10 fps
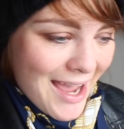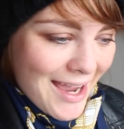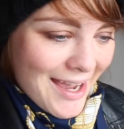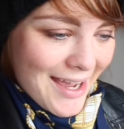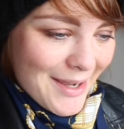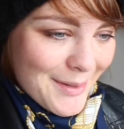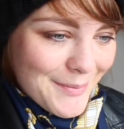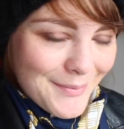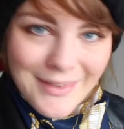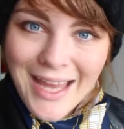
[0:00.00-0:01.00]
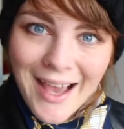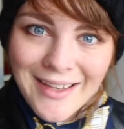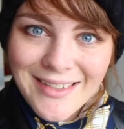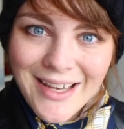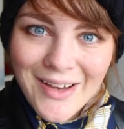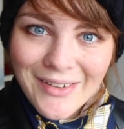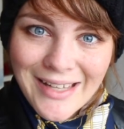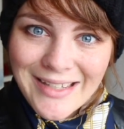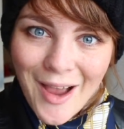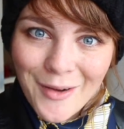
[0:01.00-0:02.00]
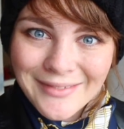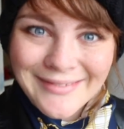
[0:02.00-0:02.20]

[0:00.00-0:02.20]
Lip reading: Yeah, so let's go.